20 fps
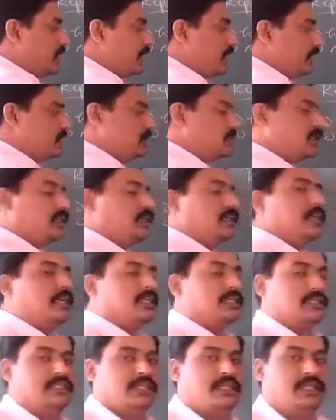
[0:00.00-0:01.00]
age
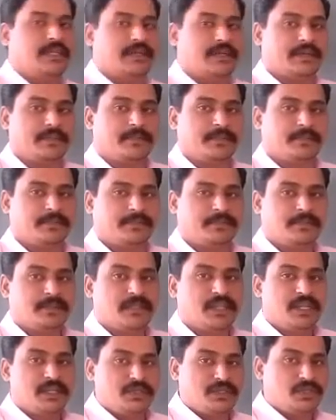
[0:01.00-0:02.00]
X here
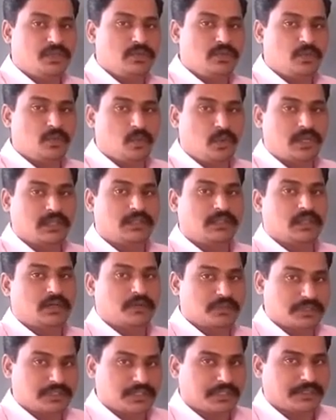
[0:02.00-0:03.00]
into
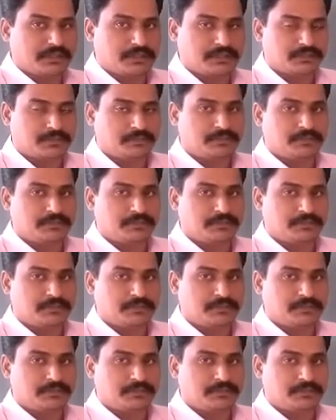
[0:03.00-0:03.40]
1000.